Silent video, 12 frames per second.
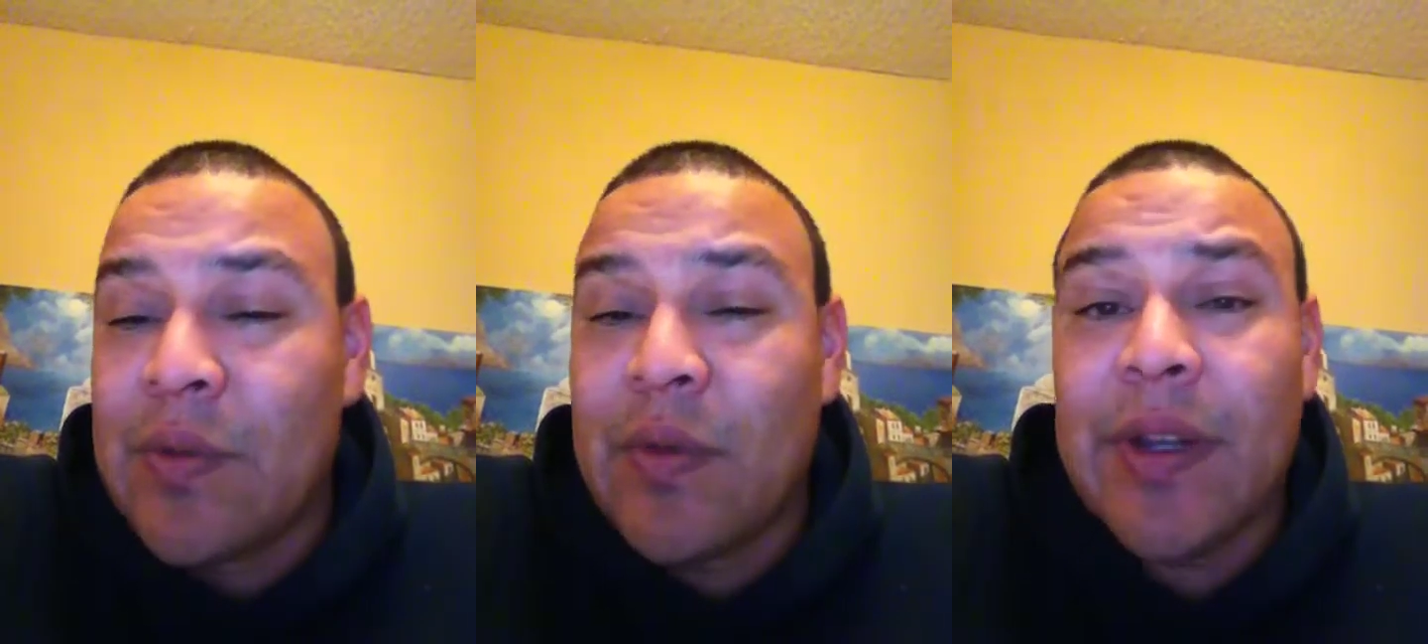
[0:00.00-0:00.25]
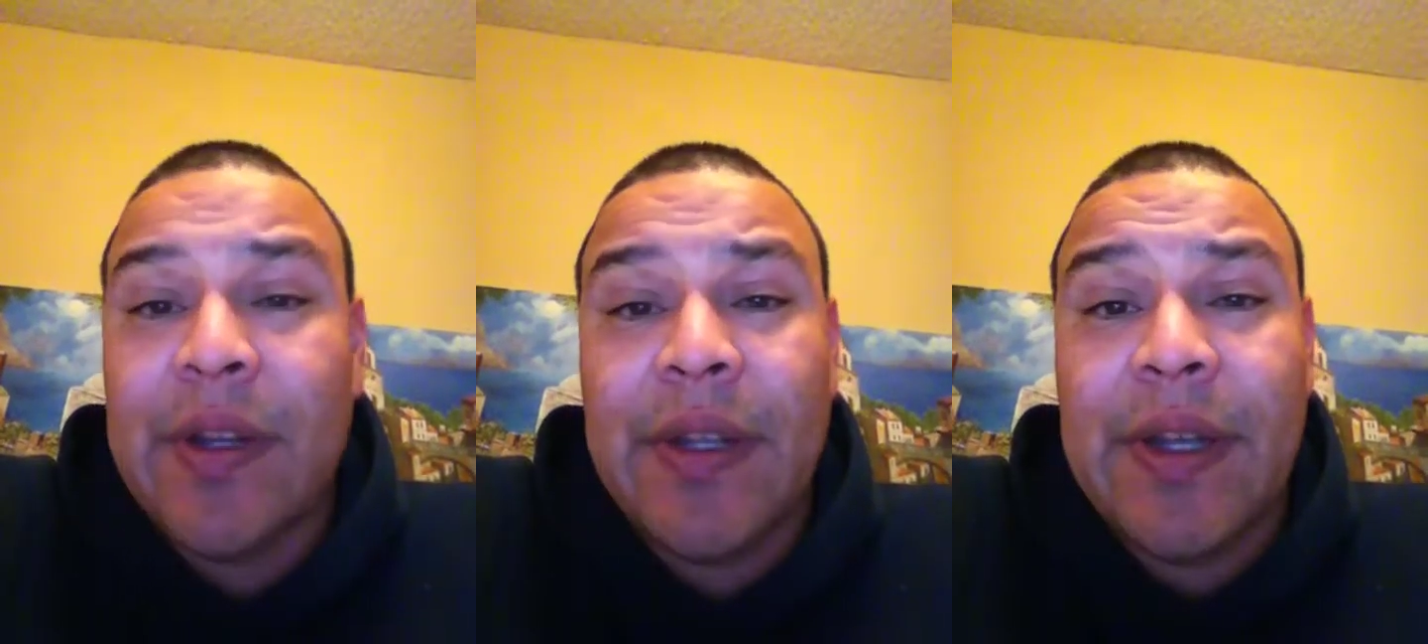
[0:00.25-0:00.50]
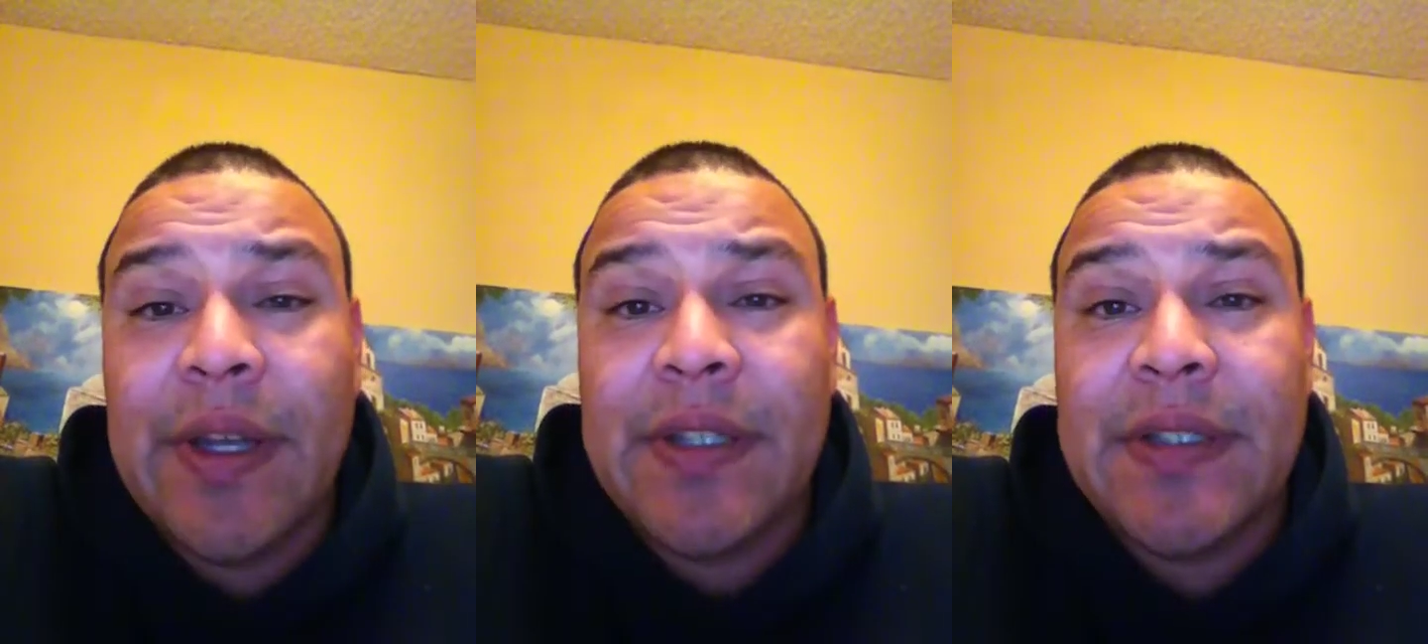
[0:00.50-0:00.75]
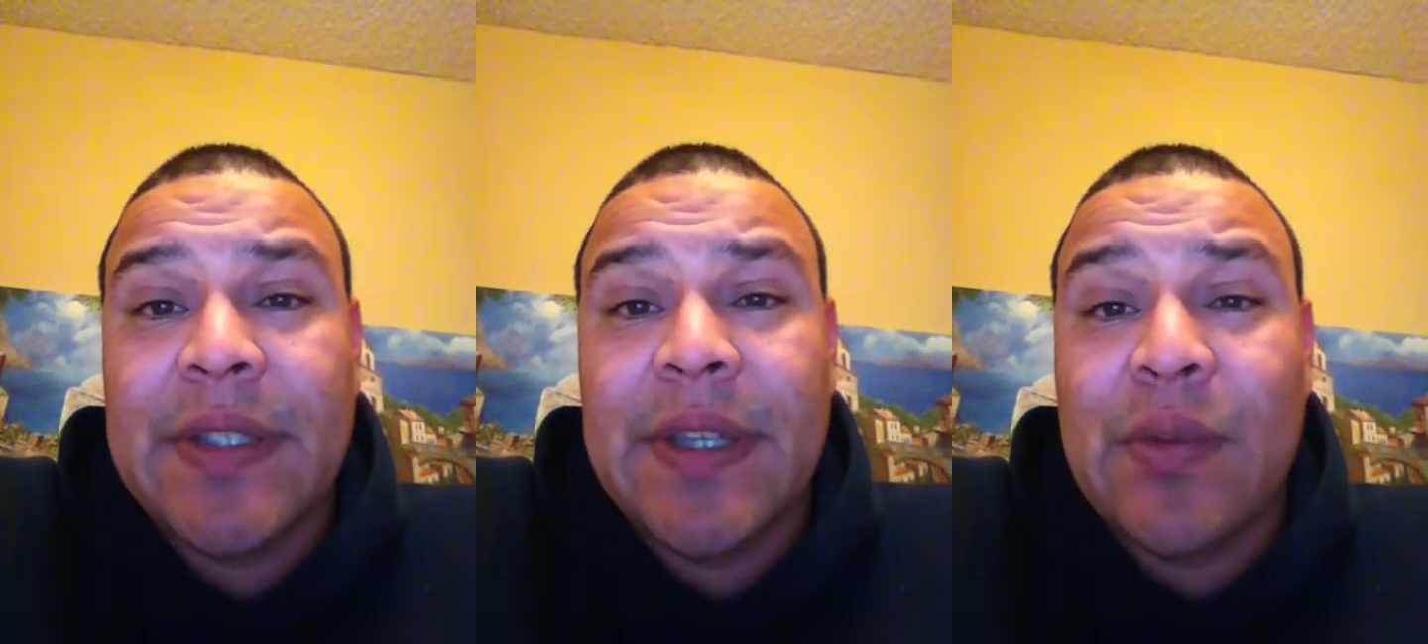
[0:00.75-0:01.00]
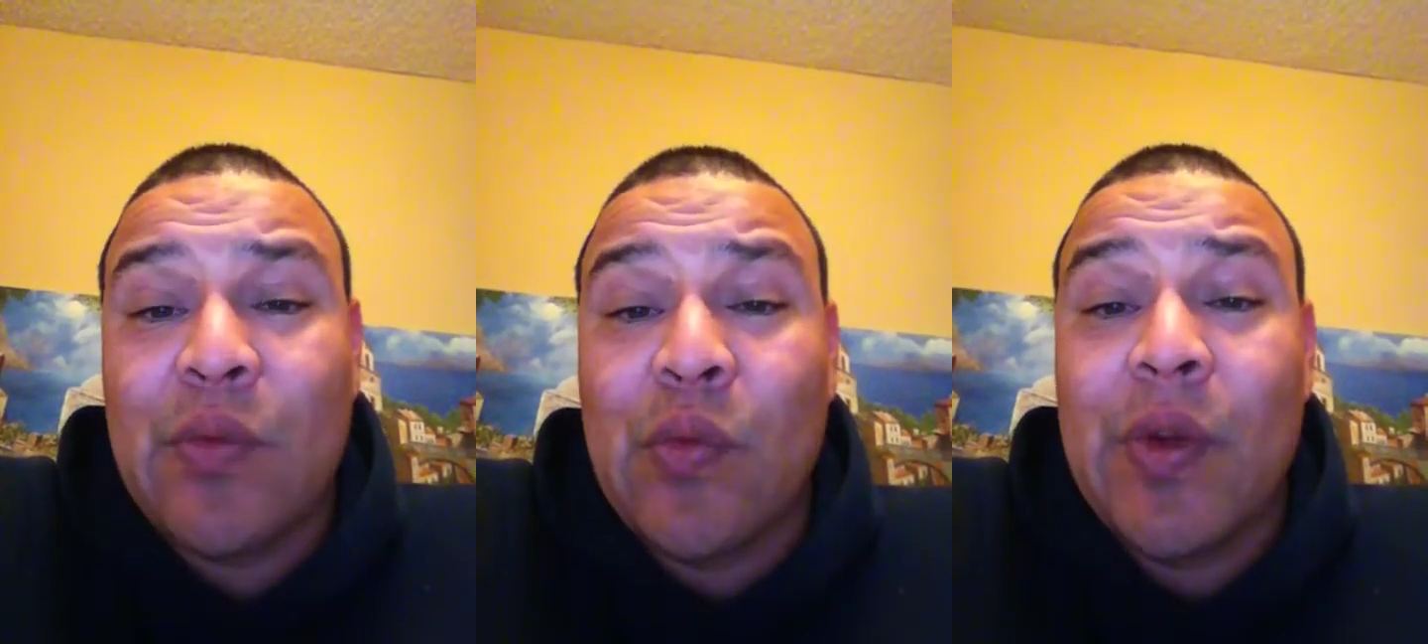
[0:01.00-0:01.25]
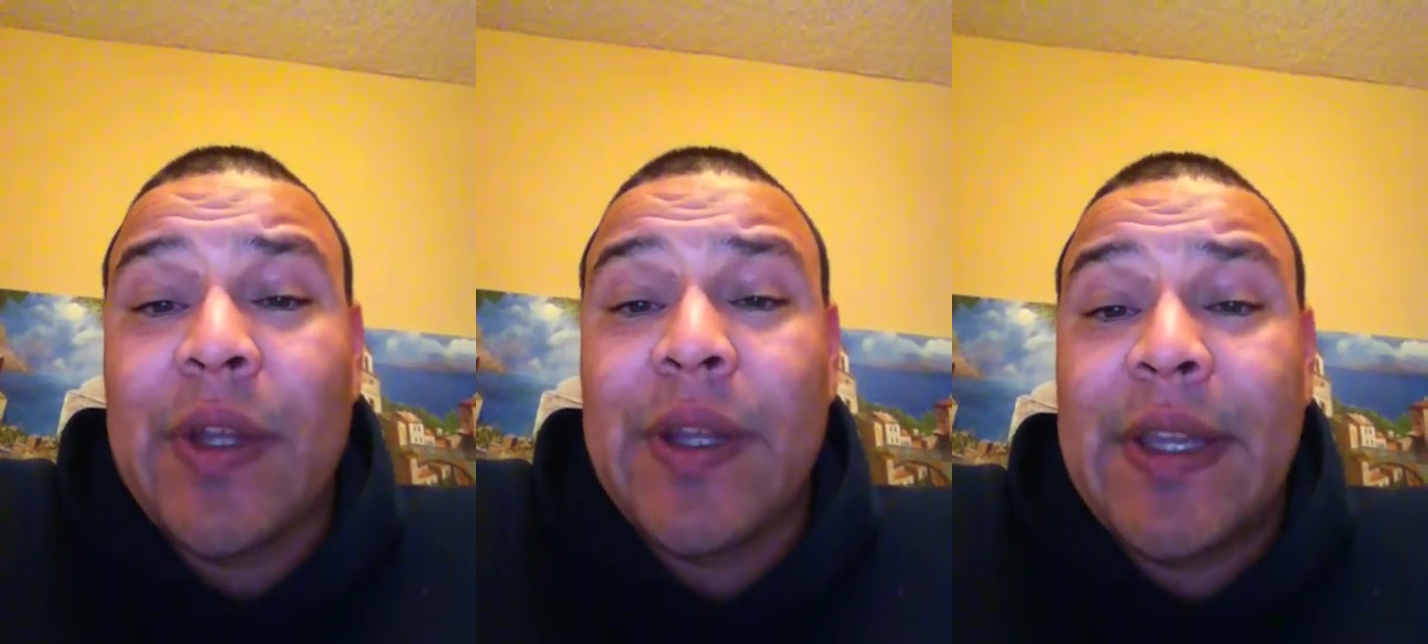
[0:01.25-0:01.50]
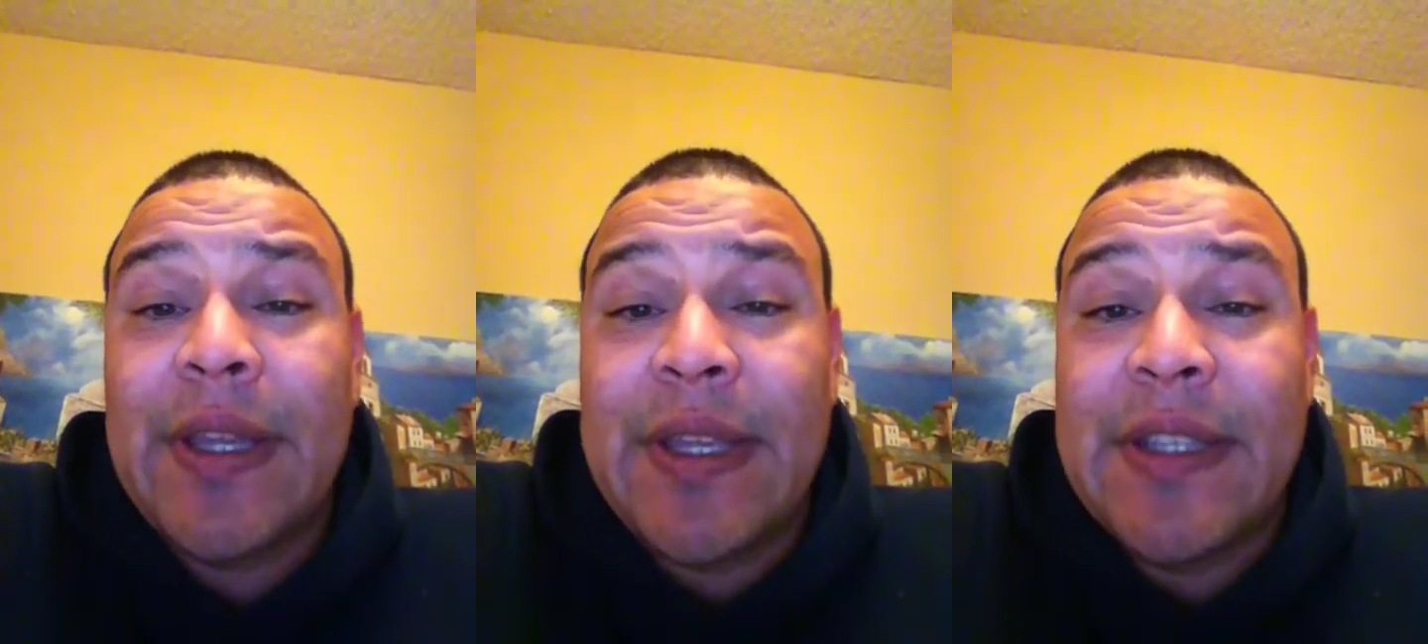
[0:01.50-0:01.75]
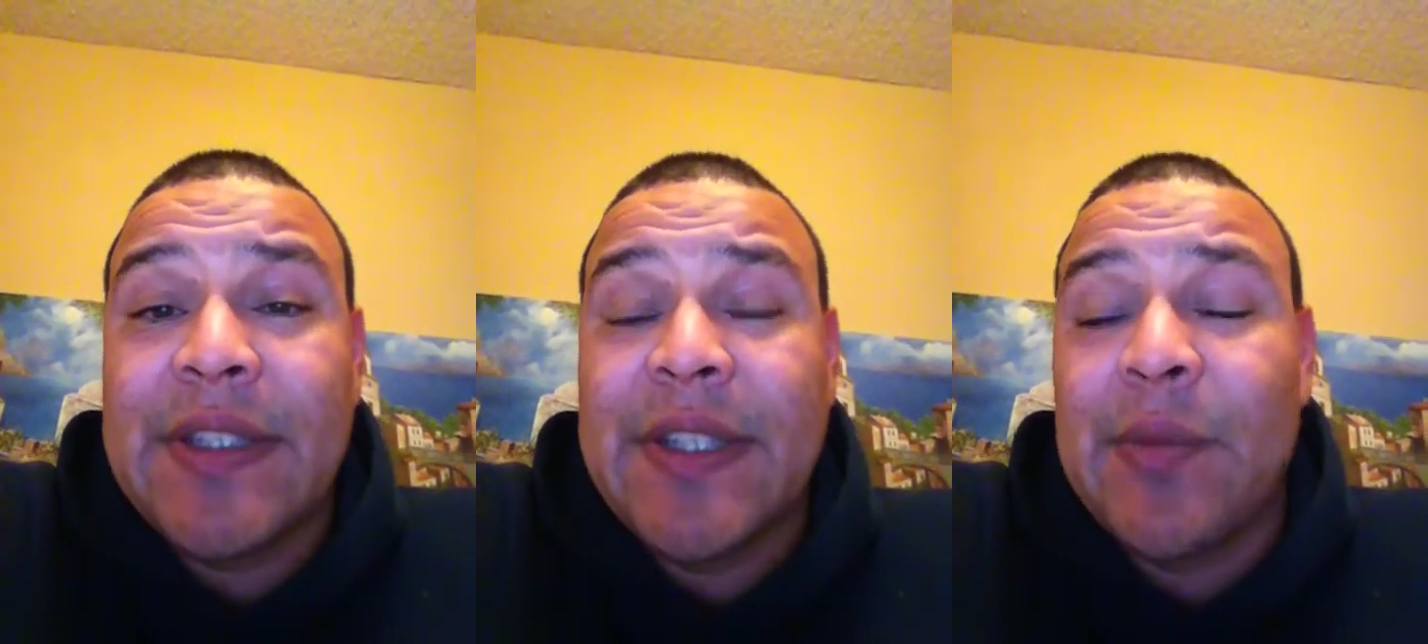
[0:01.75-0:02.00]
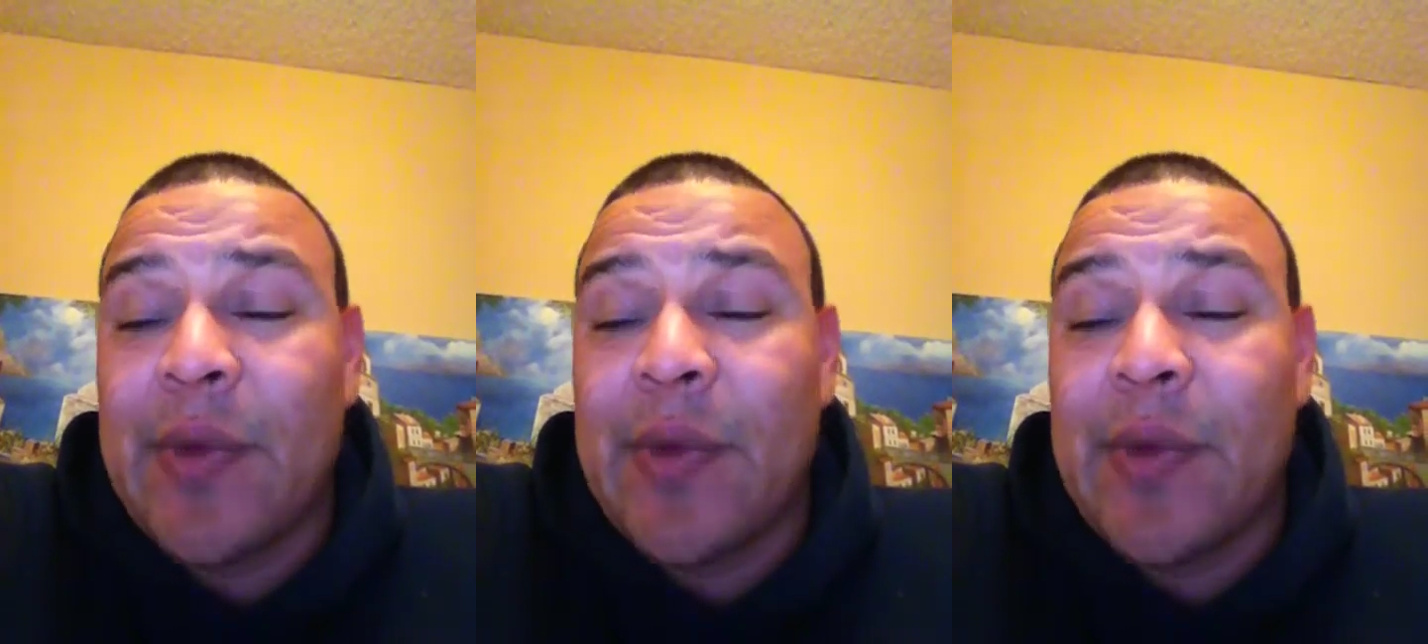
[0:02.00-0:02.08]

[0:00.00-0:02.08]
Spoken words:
nice and really easy